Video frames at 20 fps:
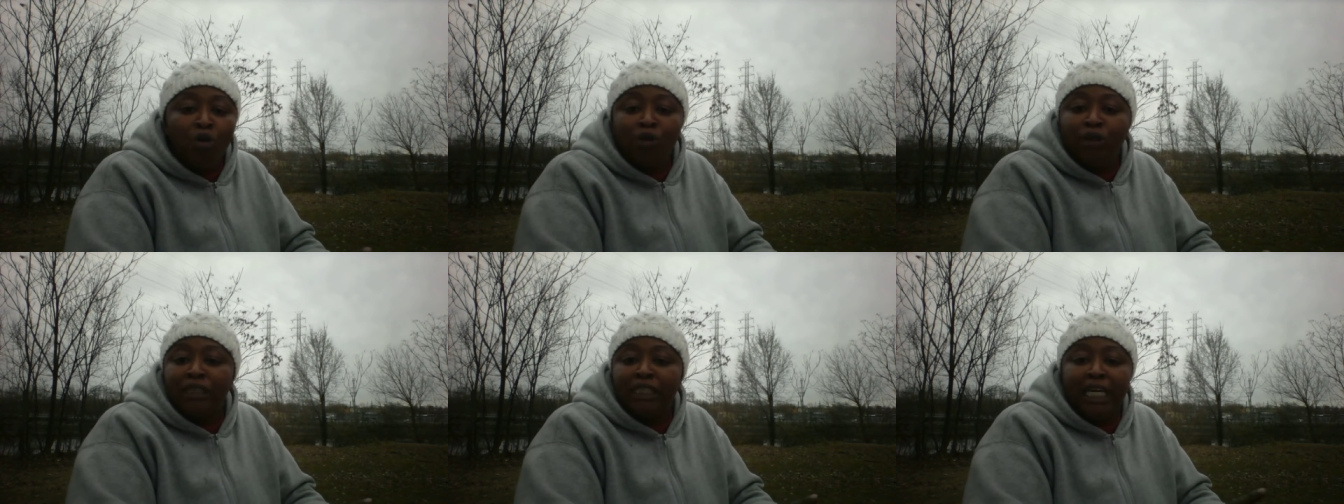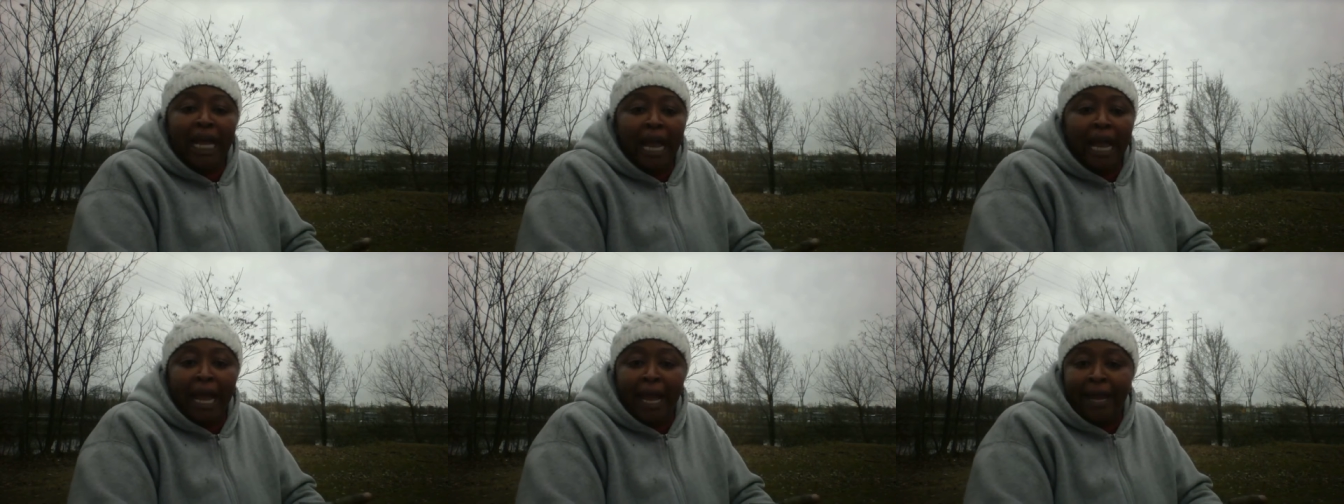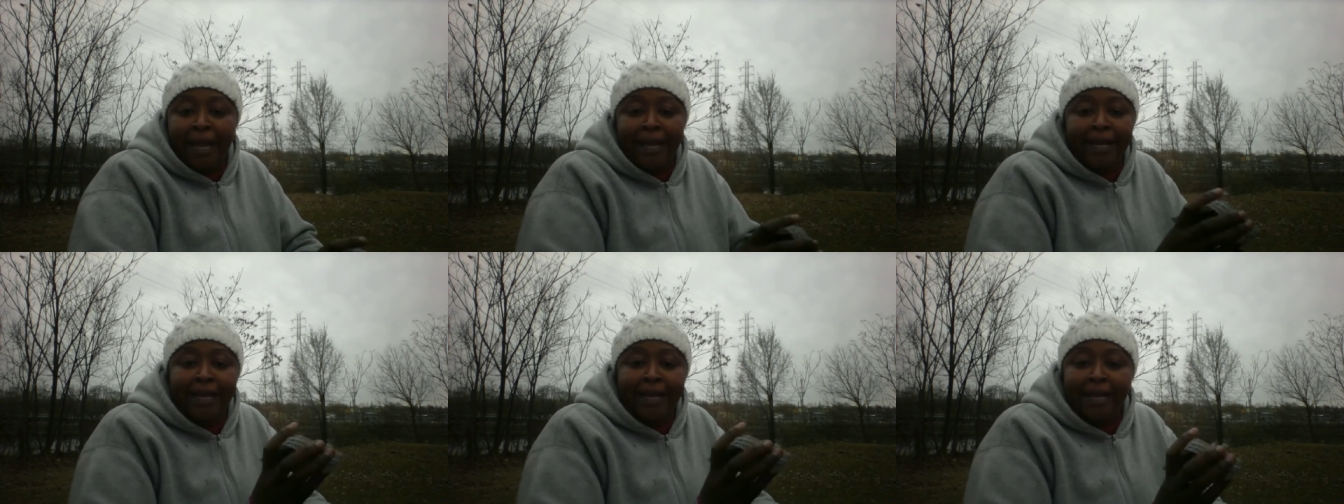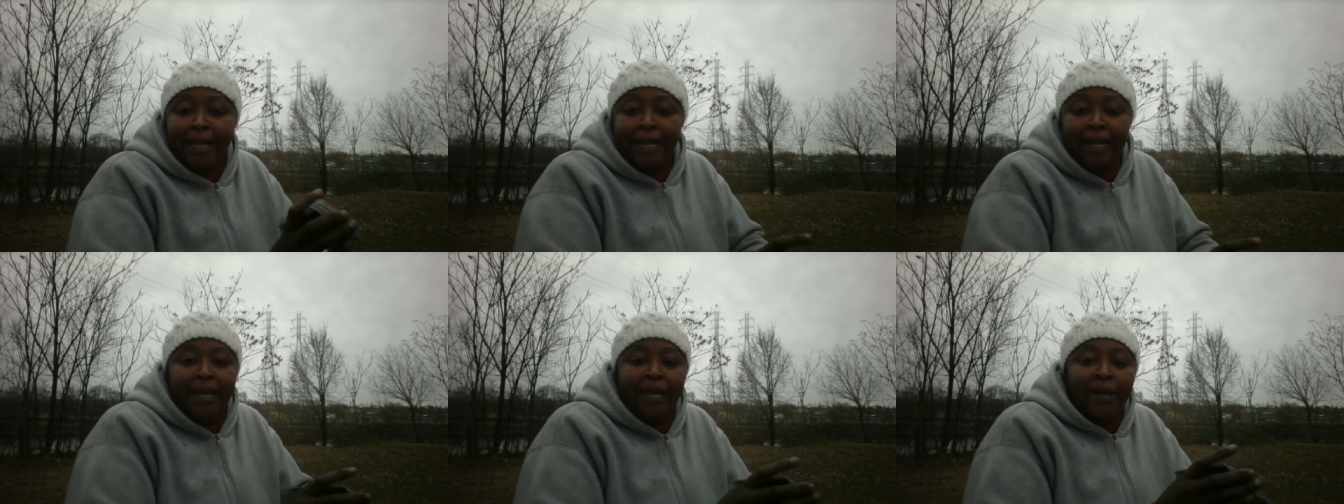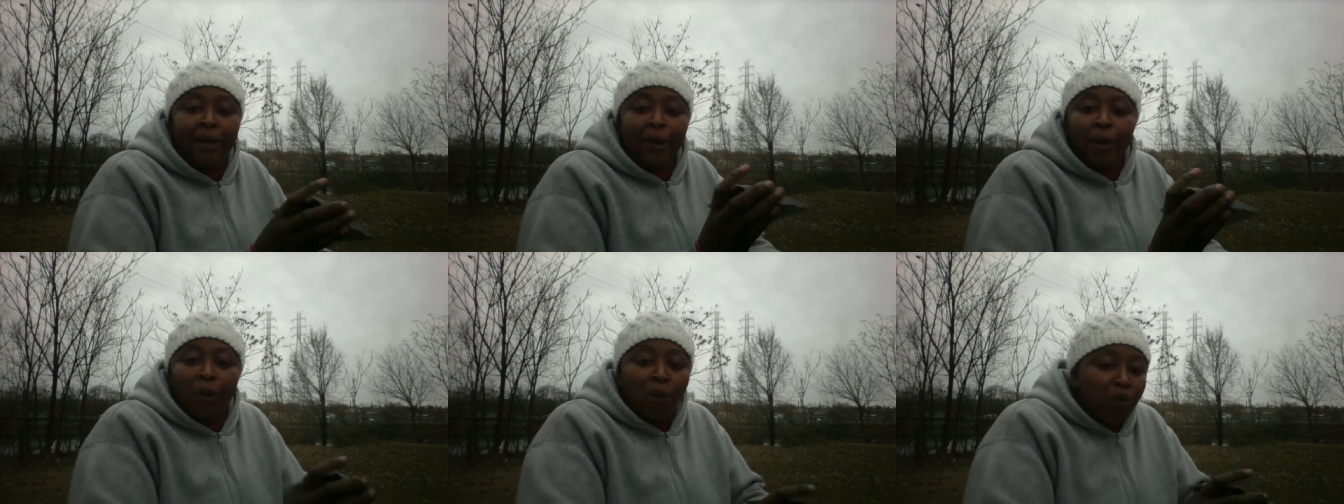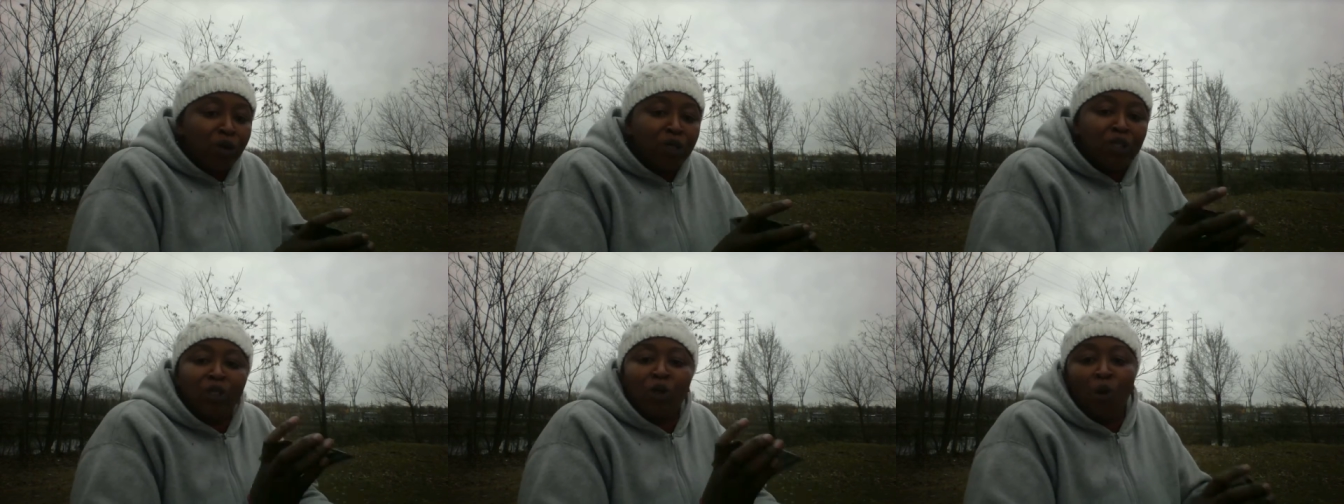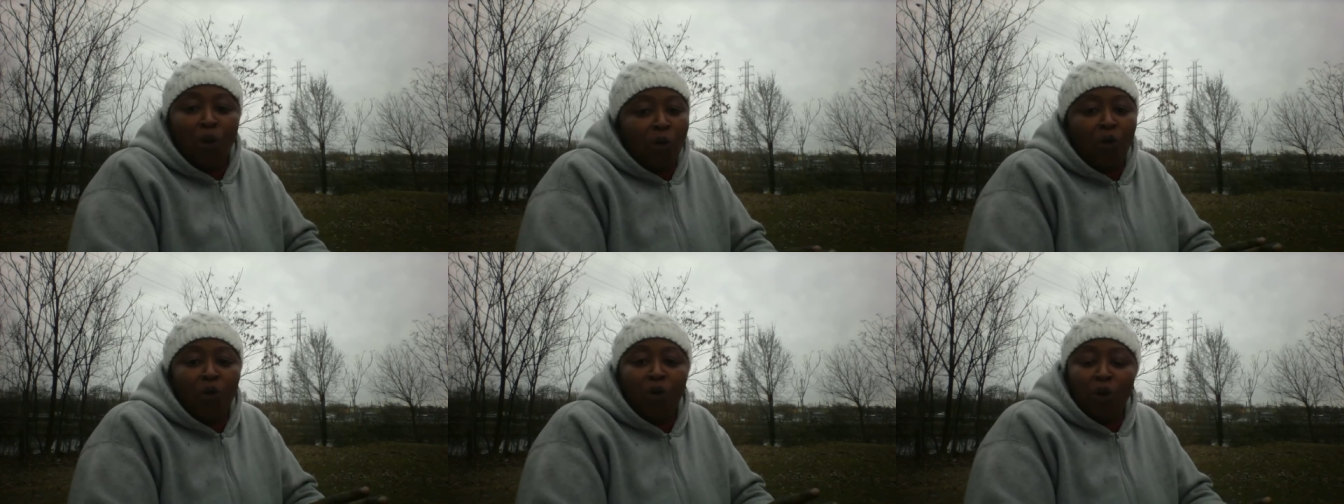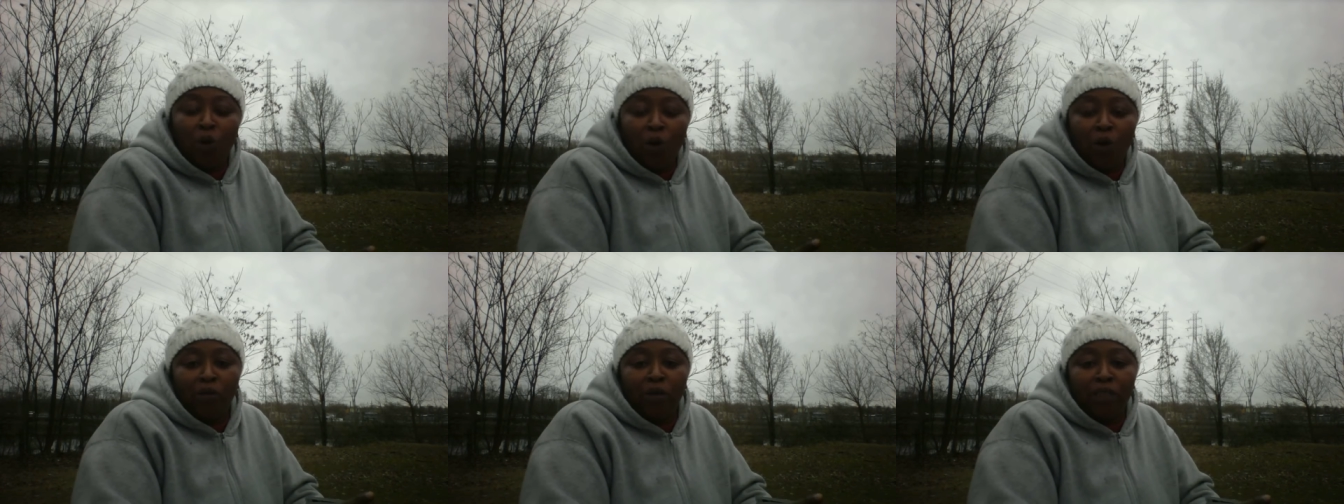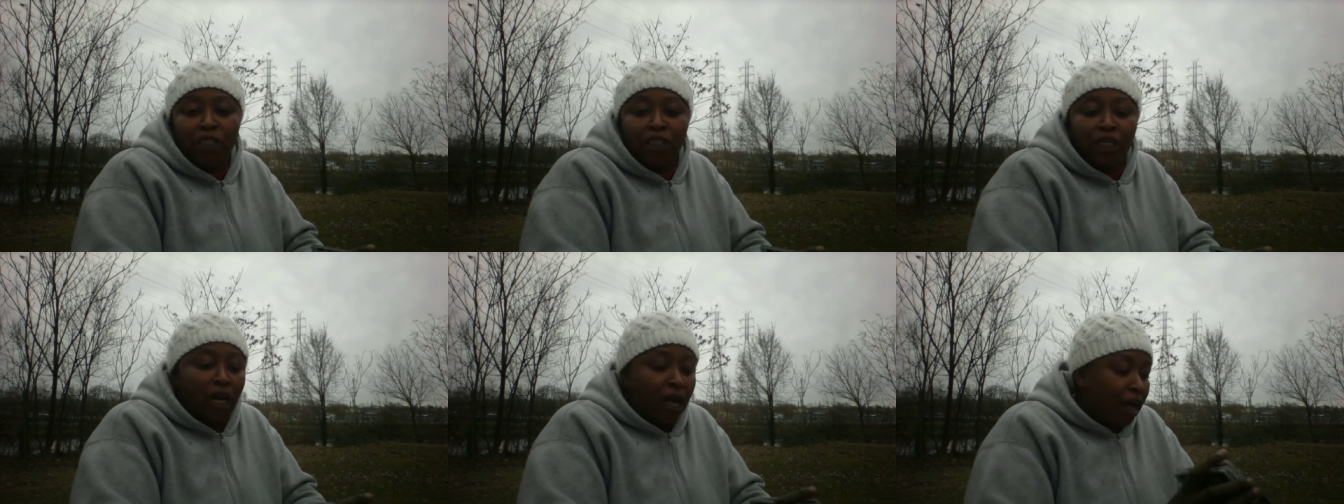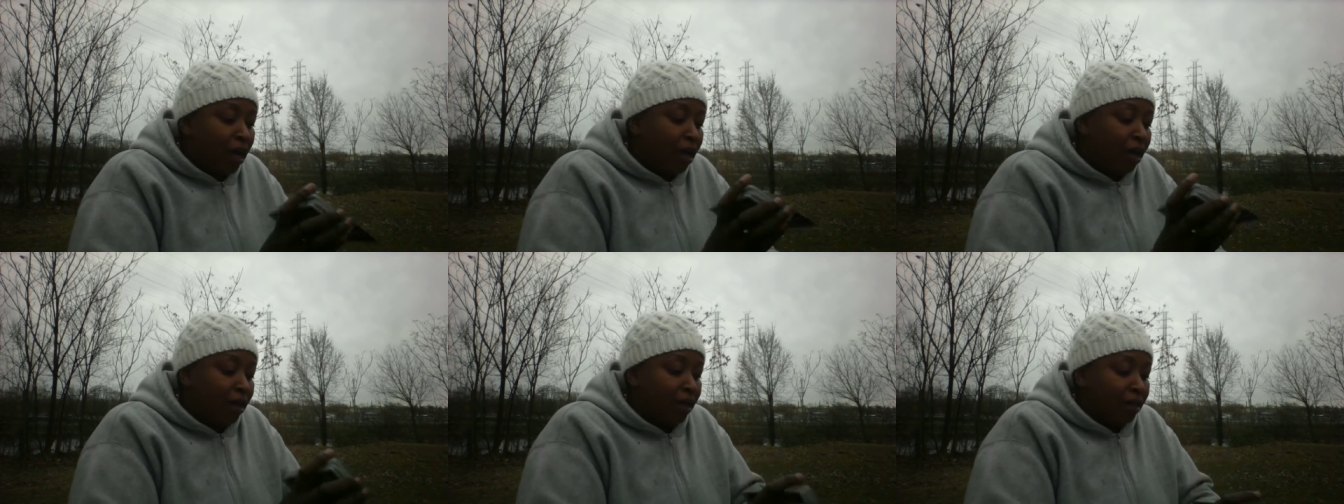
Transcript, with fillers: day. What's going on with y'all?